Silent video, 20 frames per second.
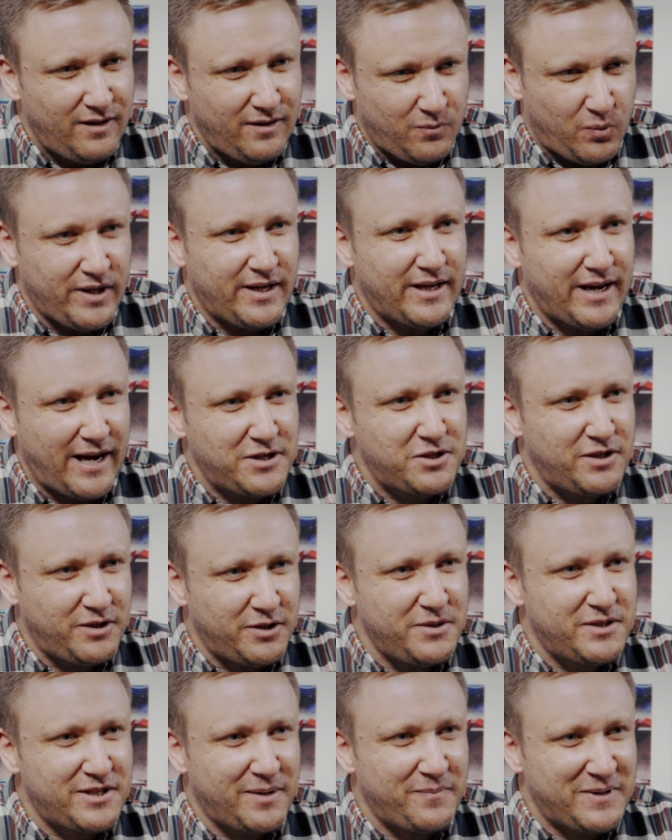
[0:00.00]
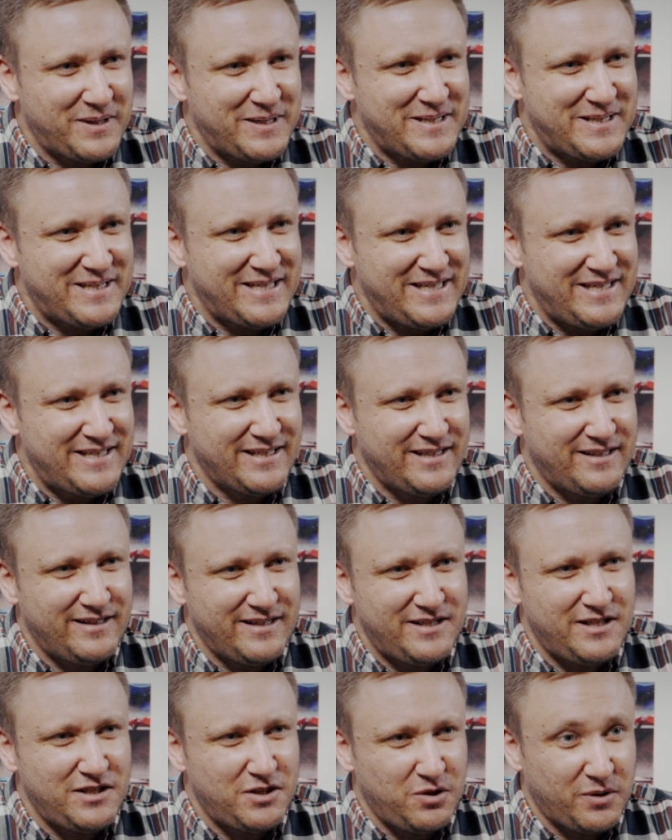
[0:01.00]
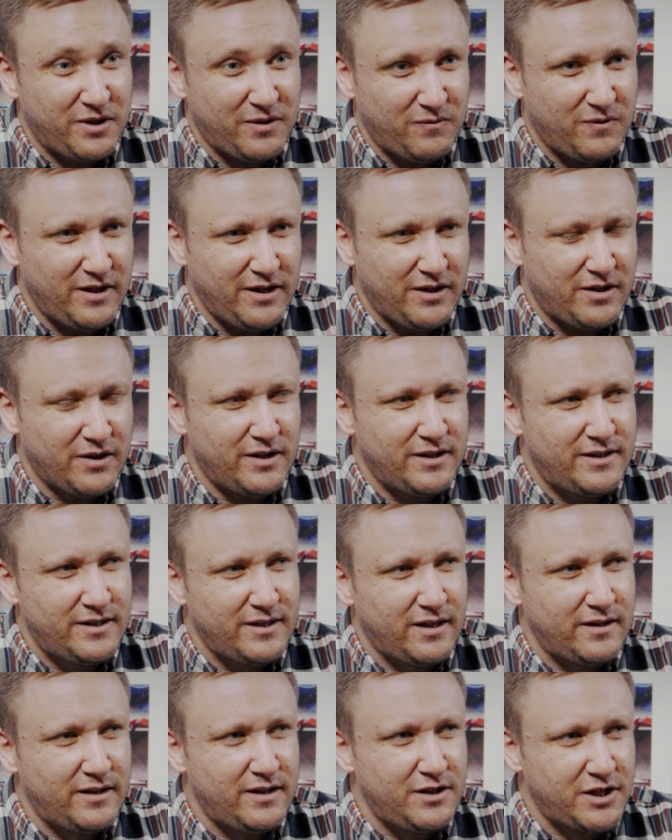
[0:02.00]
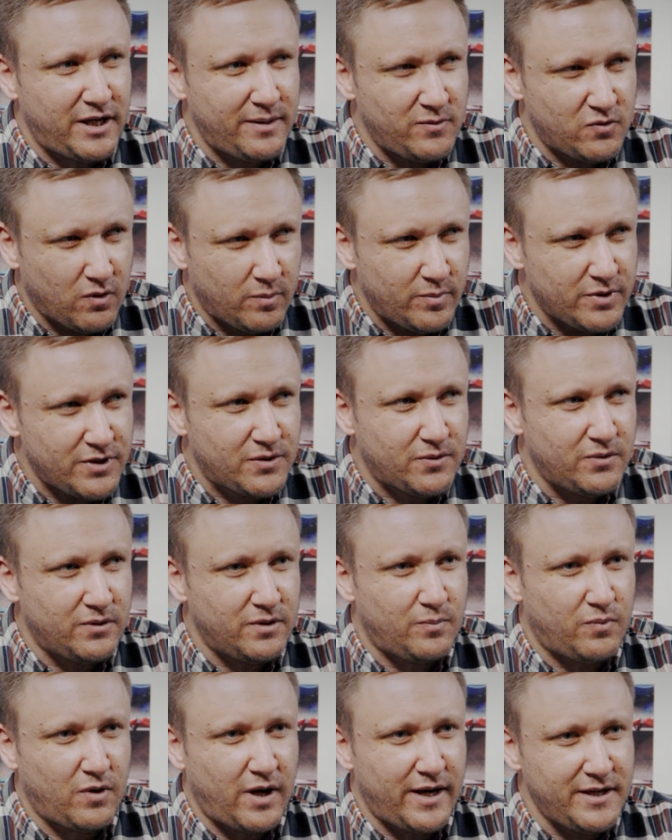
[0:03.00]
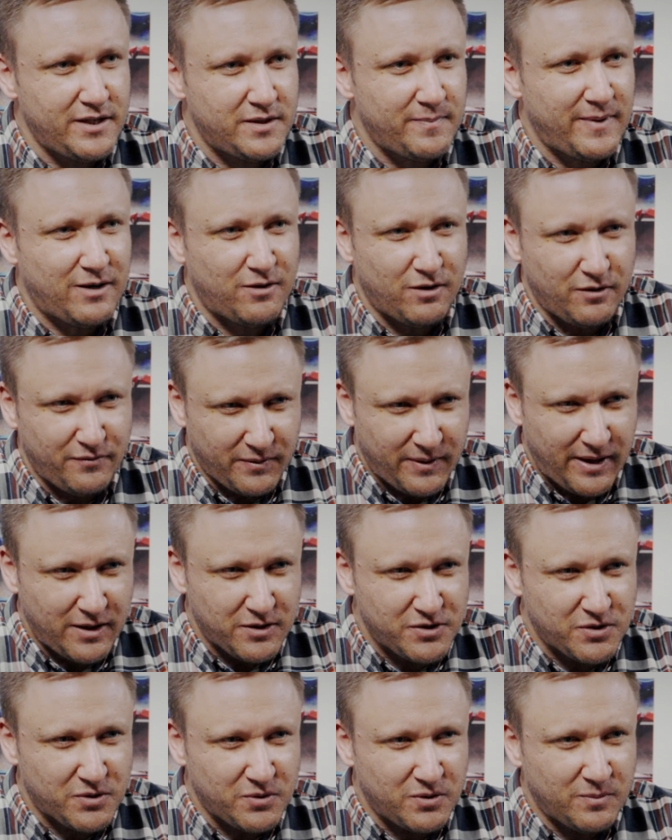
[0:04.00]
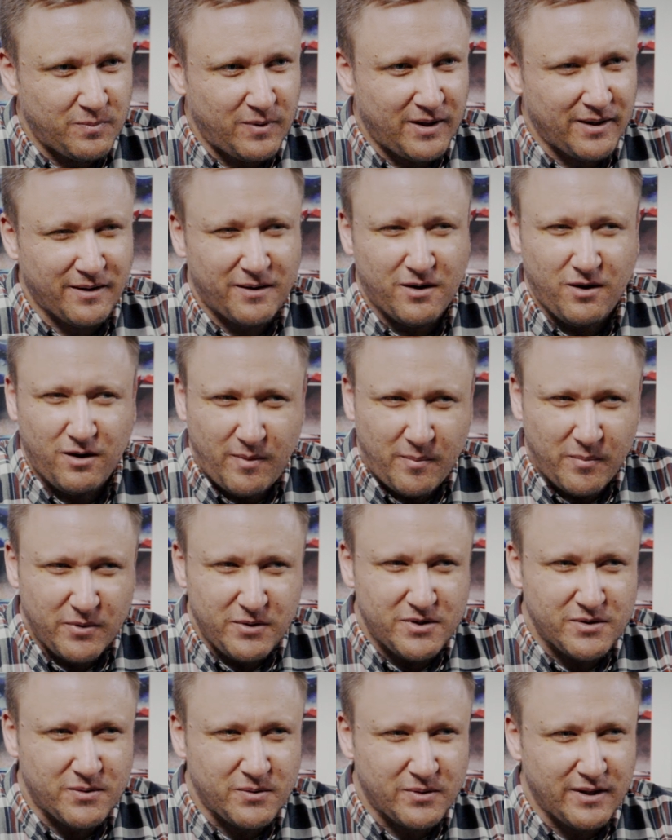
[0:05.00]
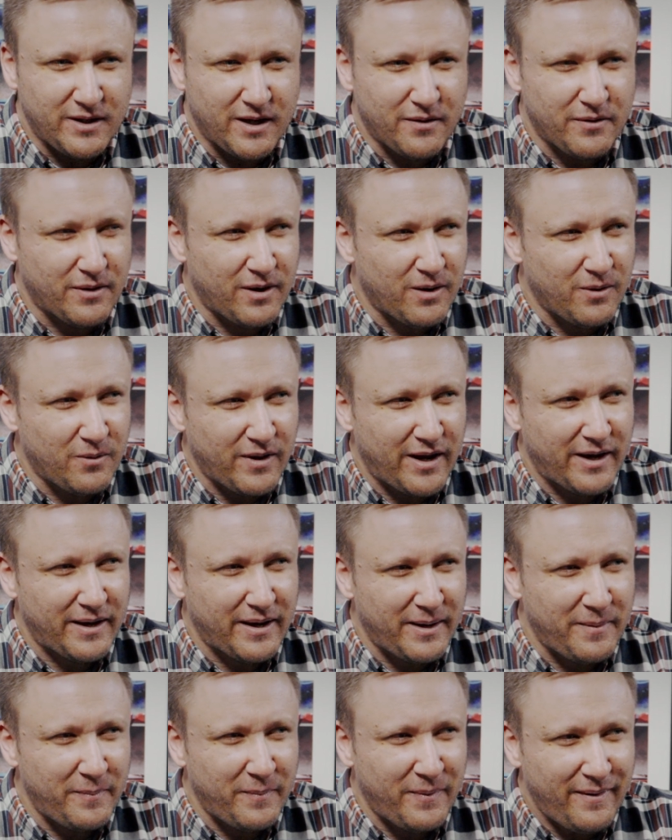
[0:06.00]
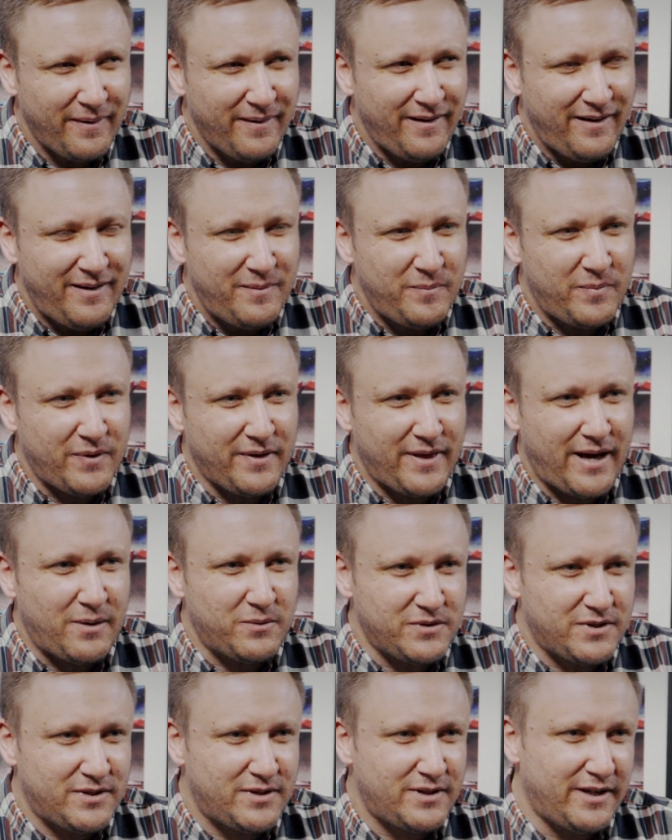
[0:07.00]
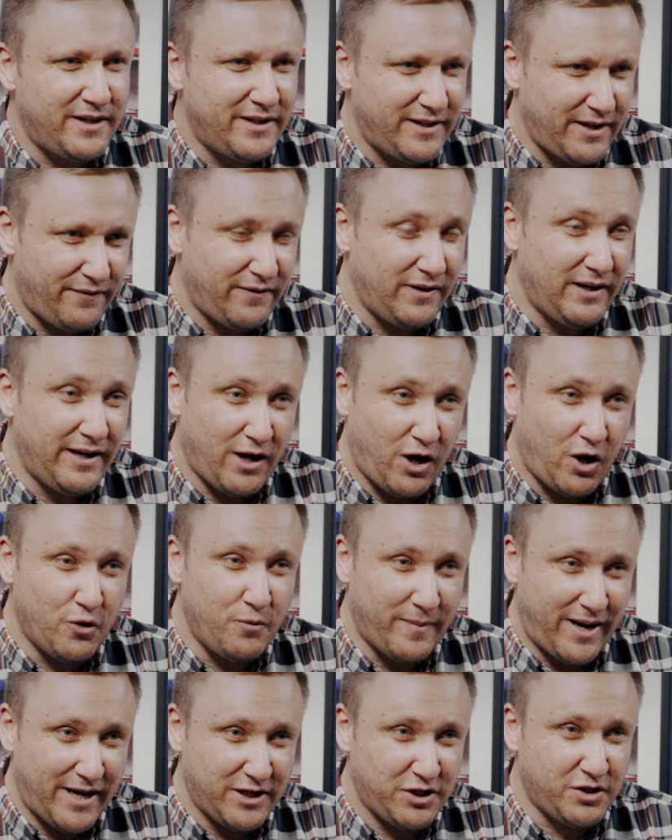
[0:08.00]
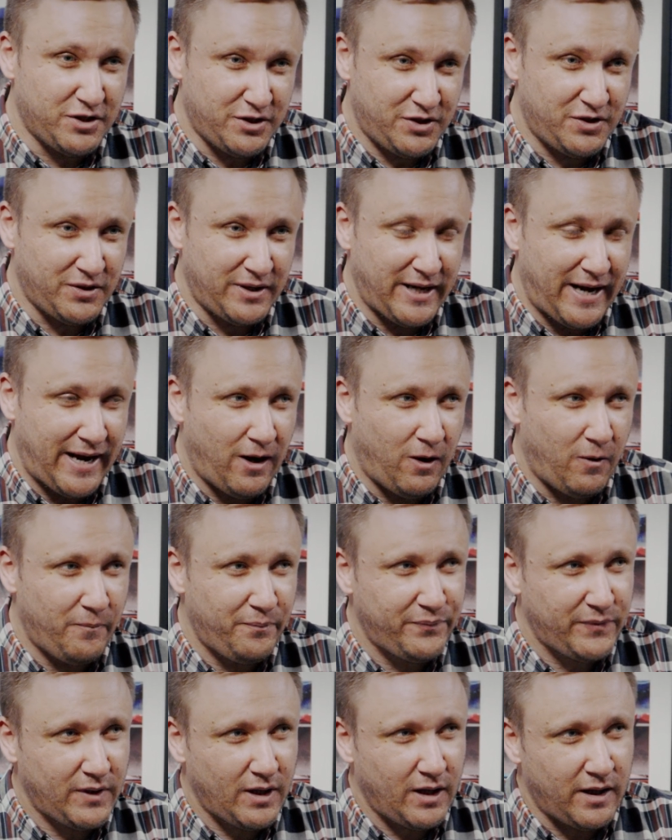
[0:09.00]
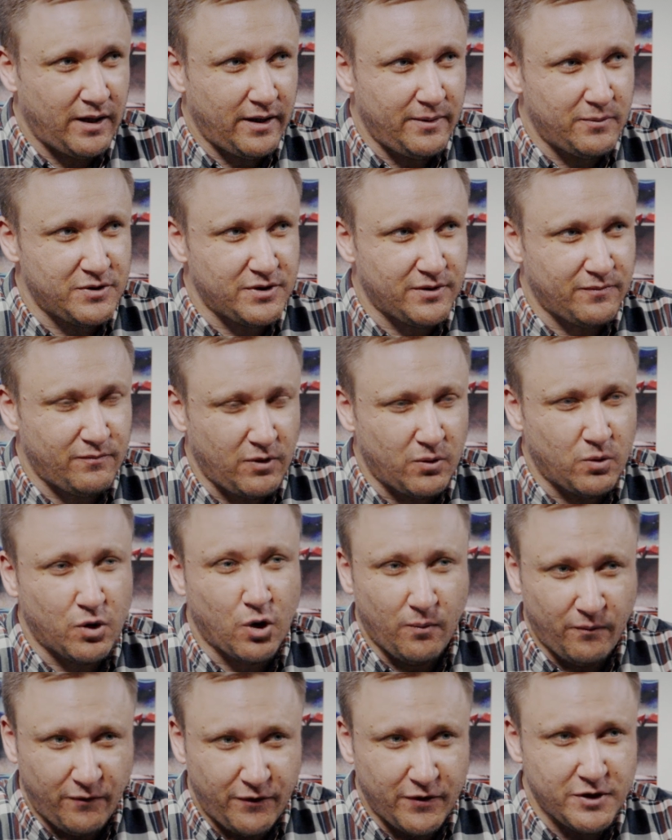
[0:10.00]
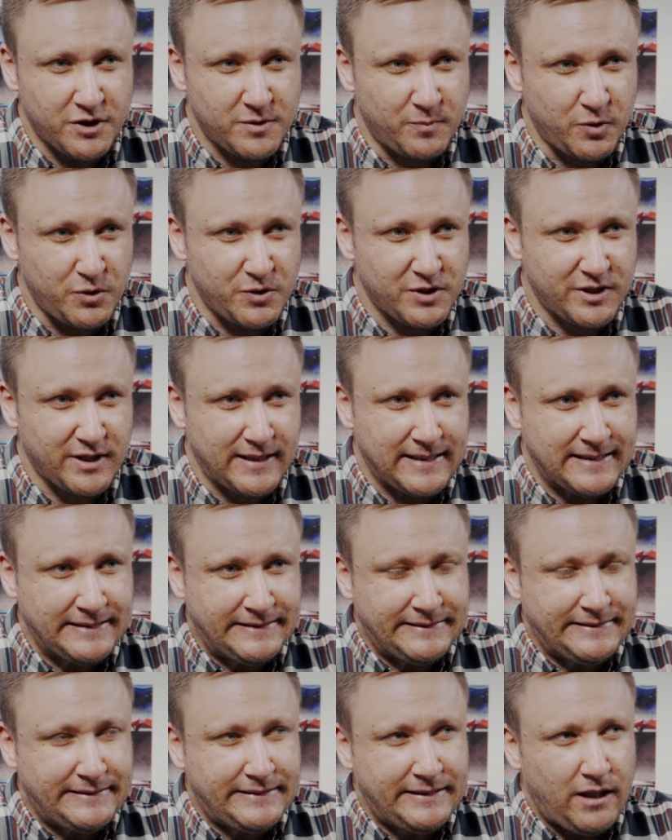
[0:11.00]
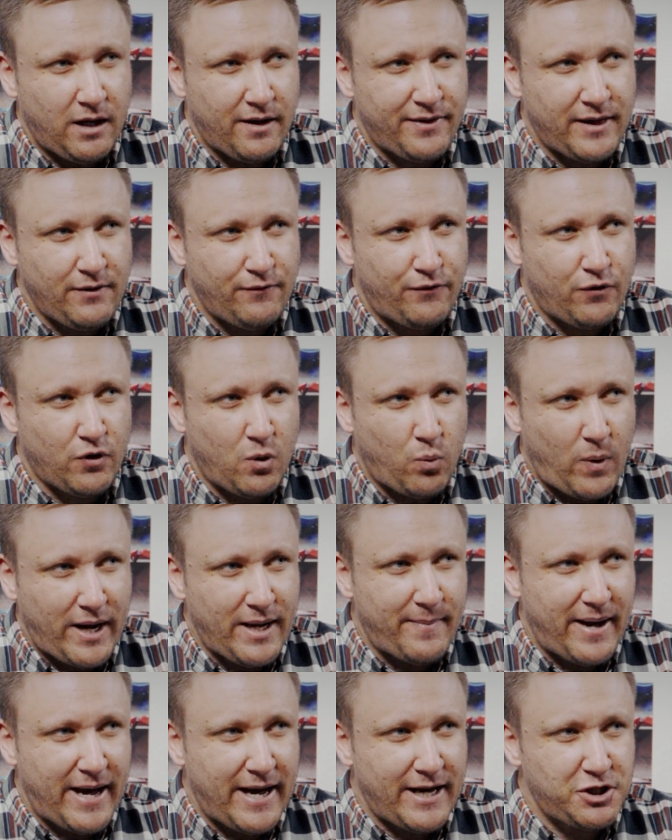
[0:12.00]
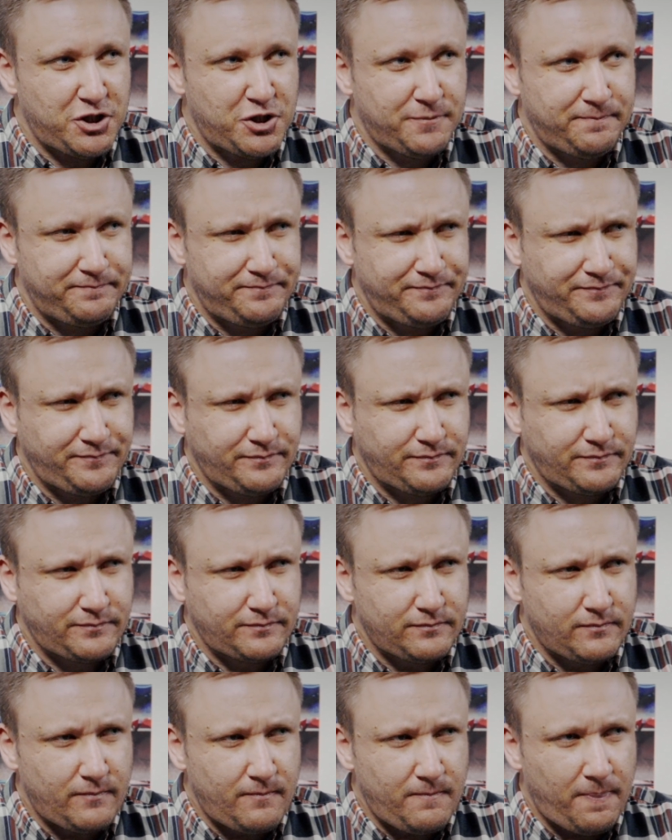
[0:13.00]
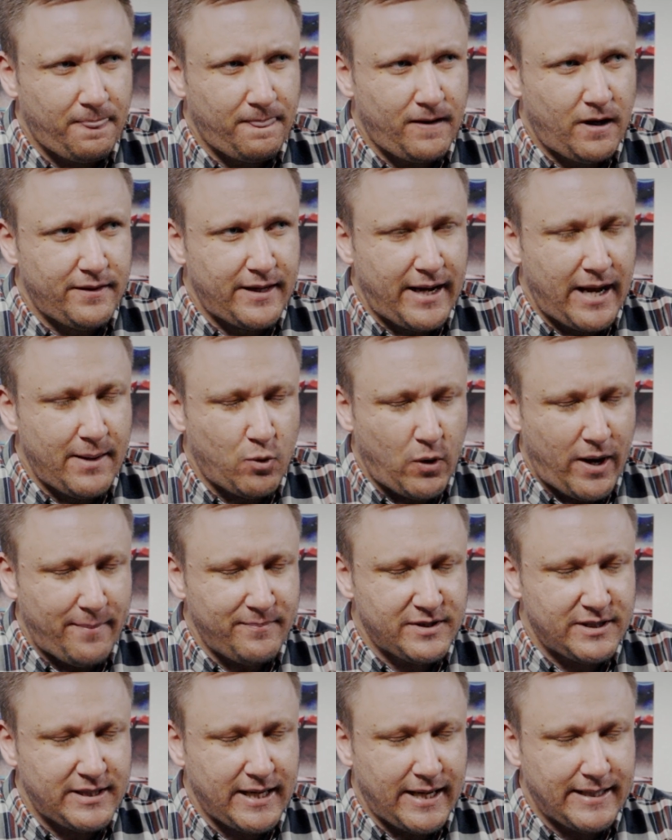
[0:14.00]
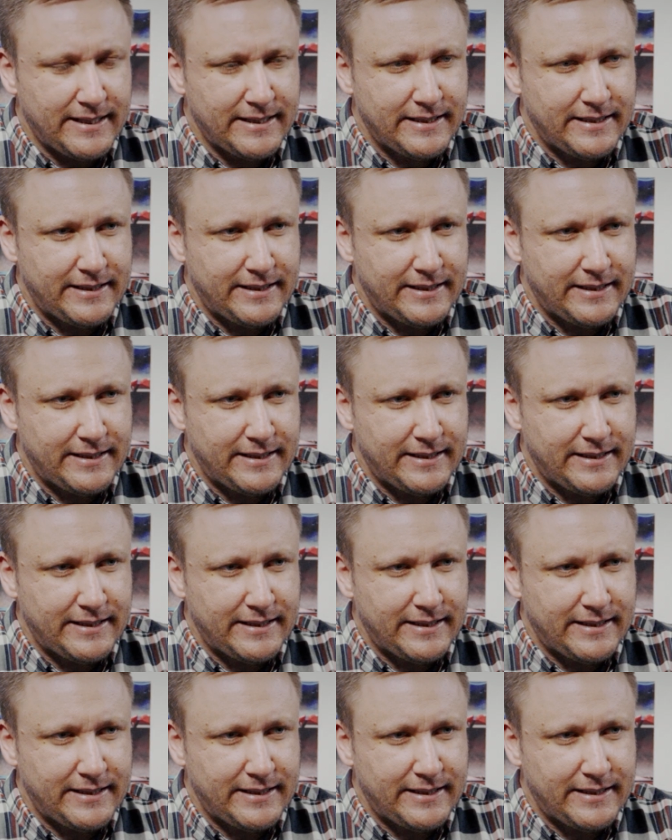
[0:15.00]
we could actually do something this season, and this is looking really good. I think James Roberts scored a brace, Maroville scored one. I can't remember who scored the other goal that game, but that was definitely a home match that stood out, and it was a real confidence booster. I think for an away match, the Hemel Hempstead